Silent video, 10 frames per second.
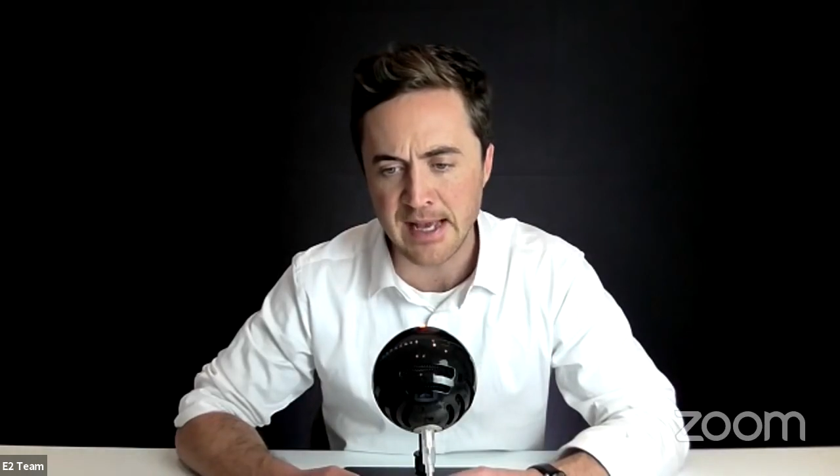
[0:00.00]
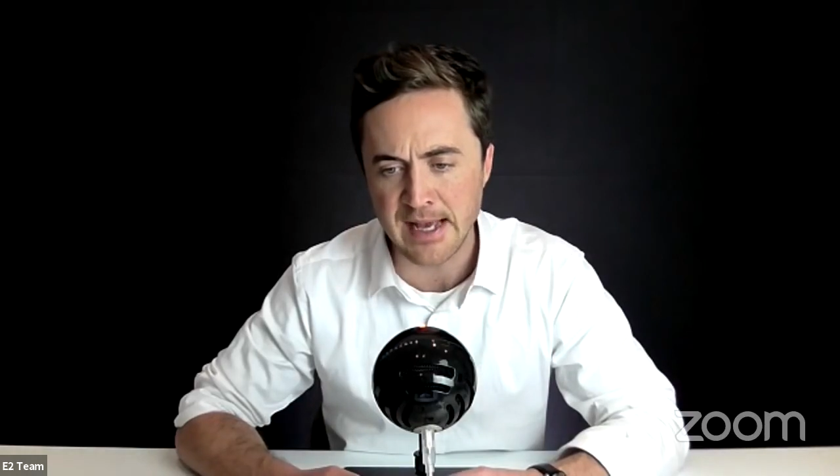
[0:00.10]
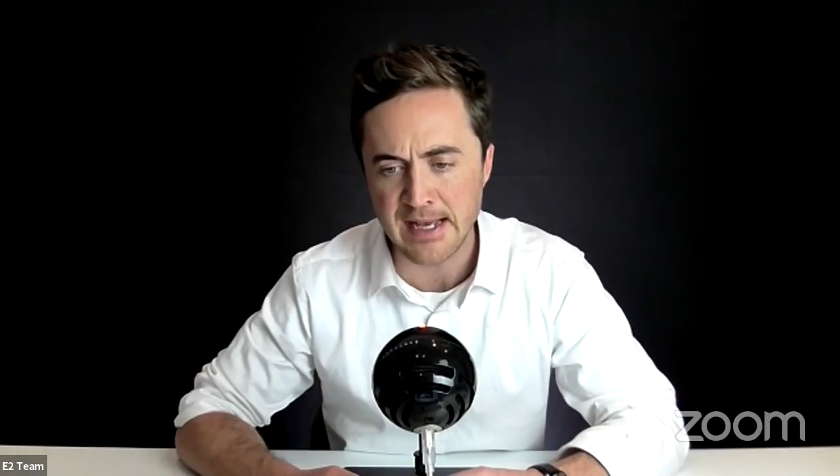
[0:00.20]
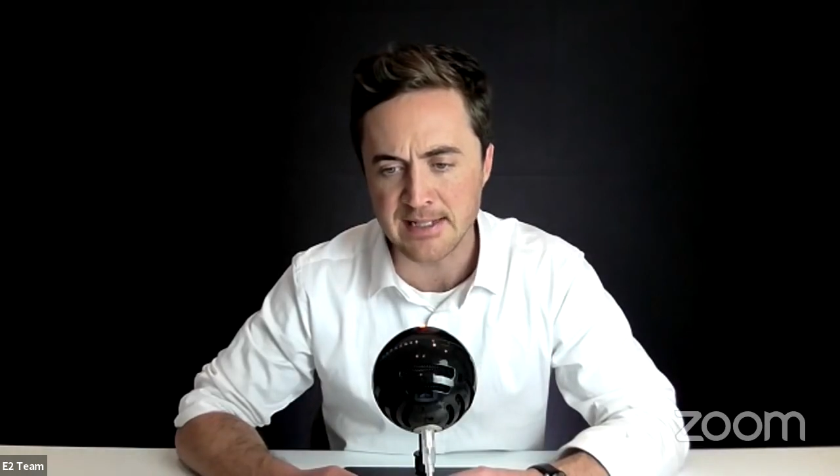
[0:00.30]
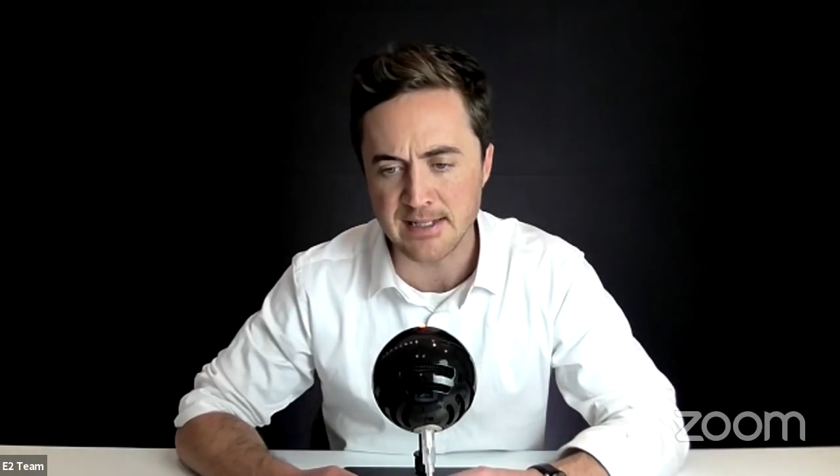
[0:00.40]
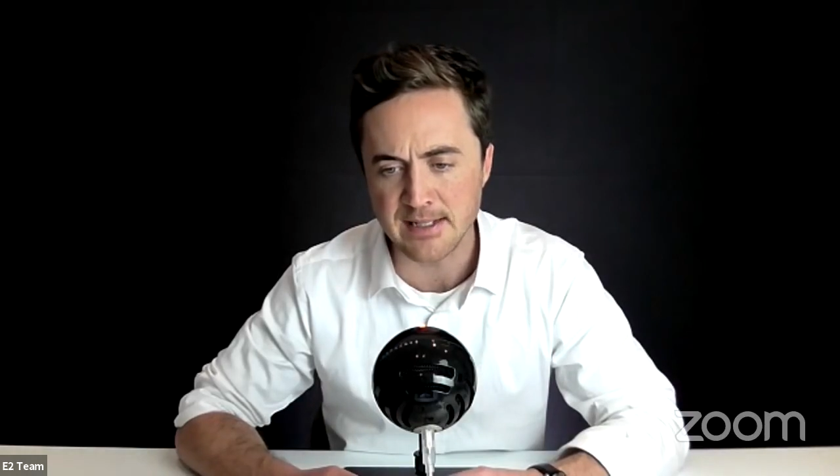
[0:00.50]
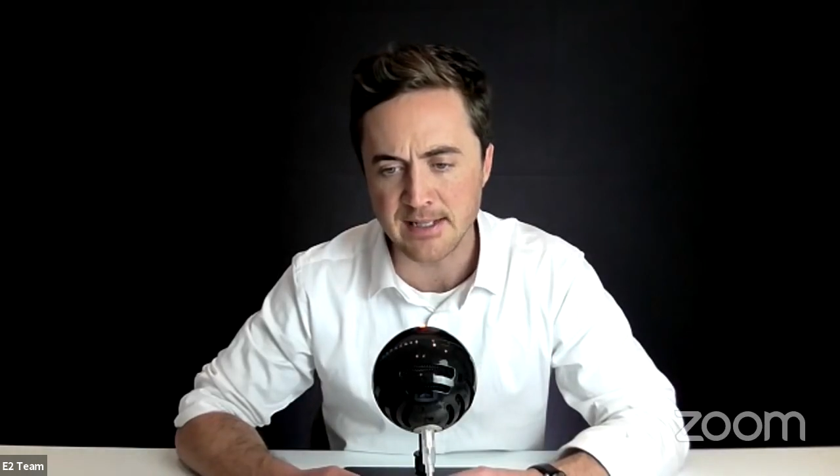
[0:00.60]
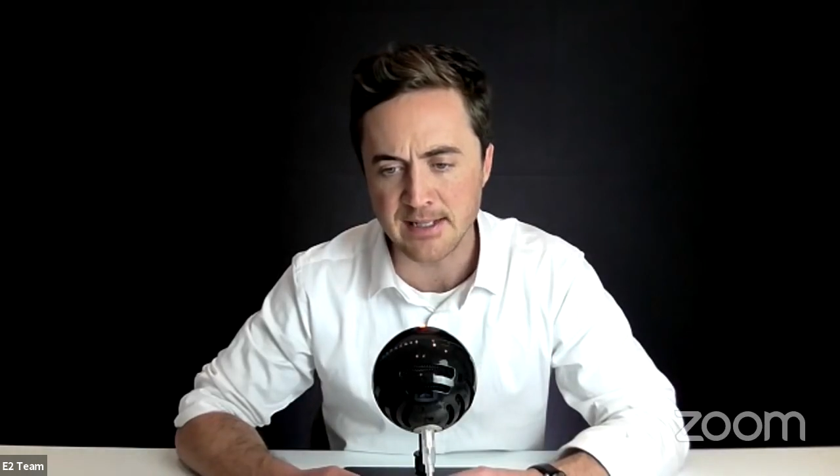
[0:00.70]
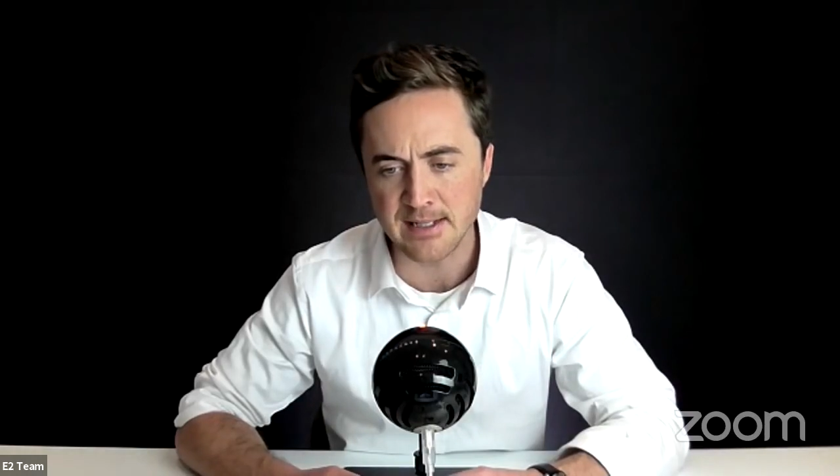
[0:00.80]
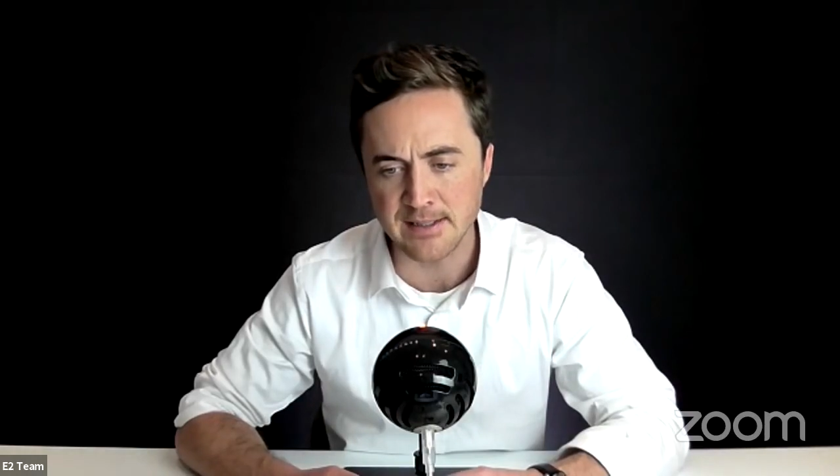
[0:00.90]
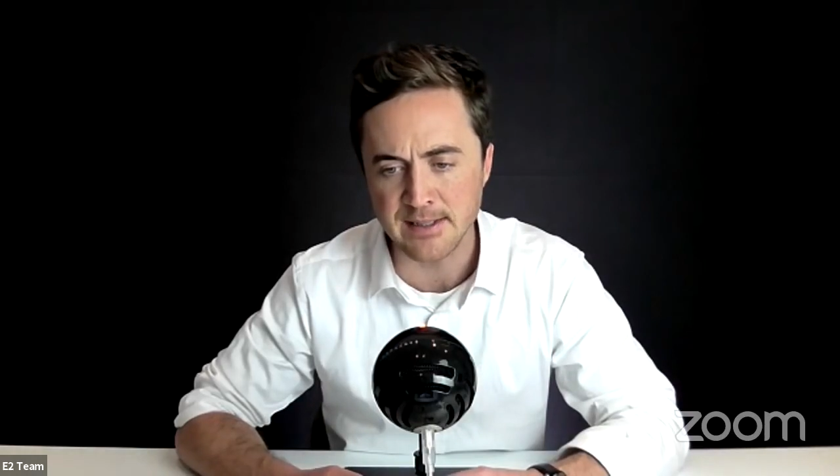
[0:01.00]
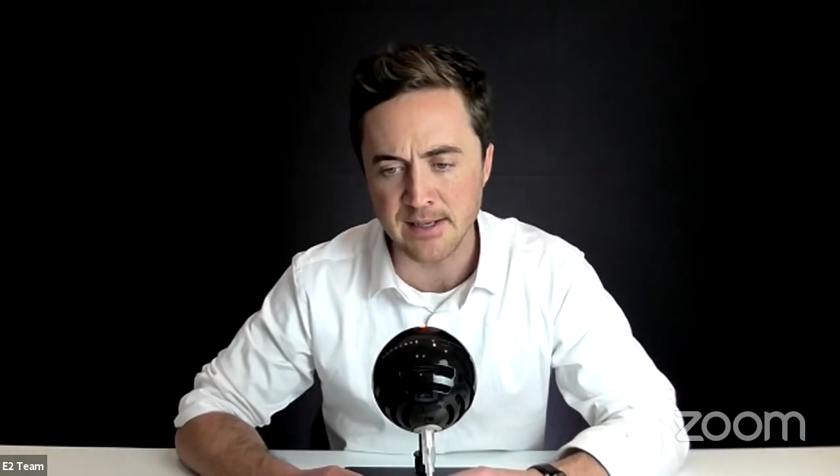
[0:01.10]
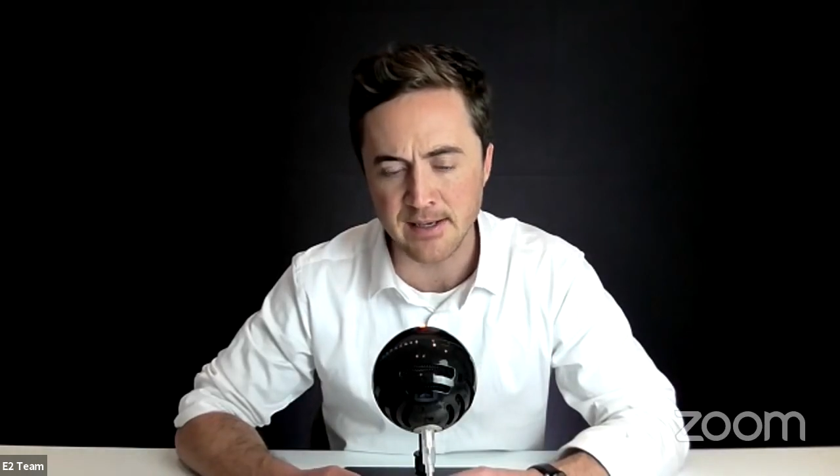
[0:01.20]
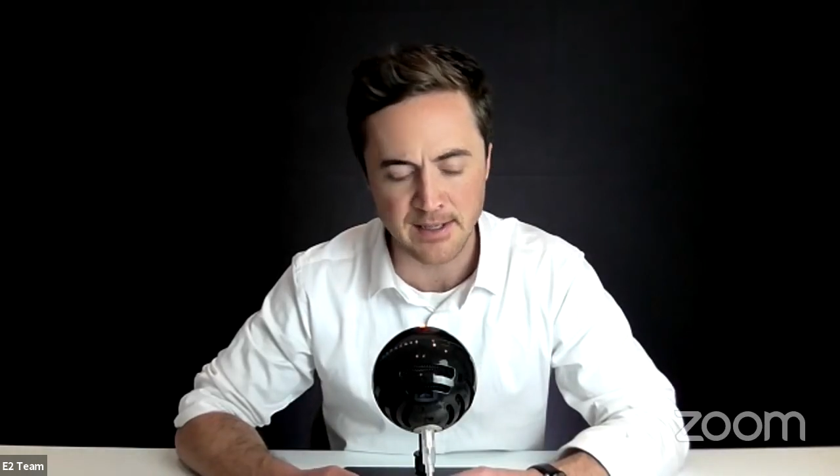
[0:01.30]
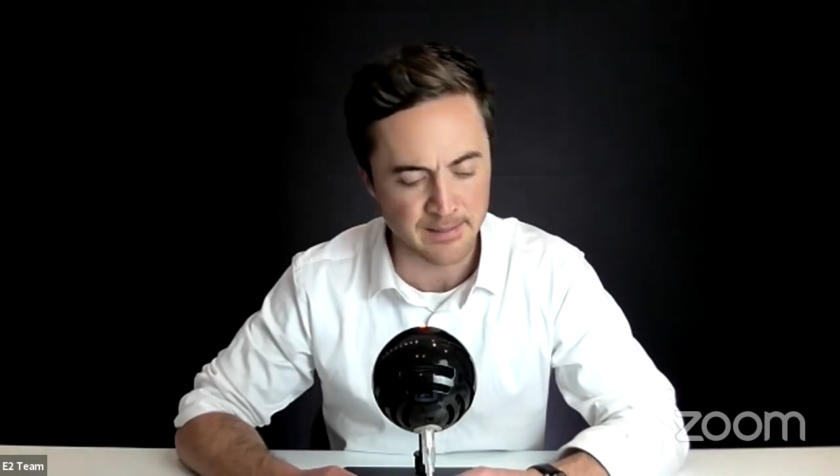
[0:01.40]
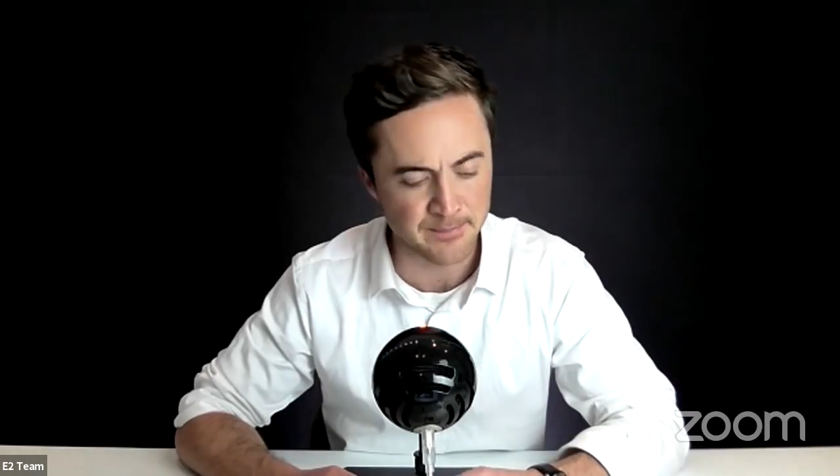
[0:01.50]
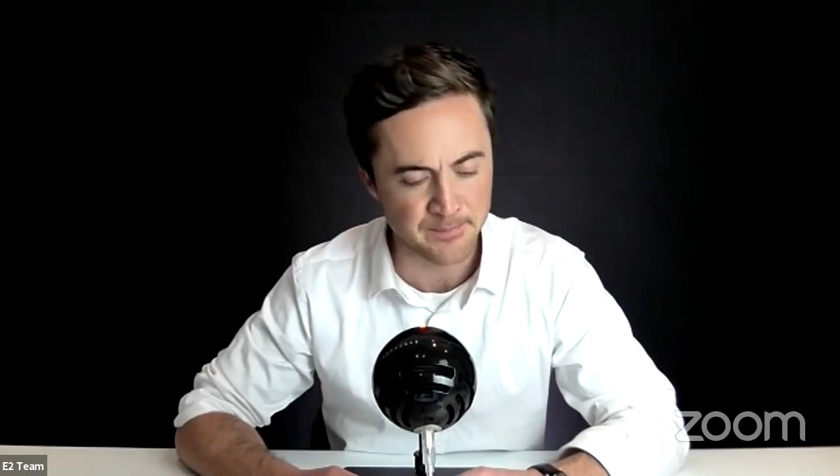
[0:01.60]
8, and 9?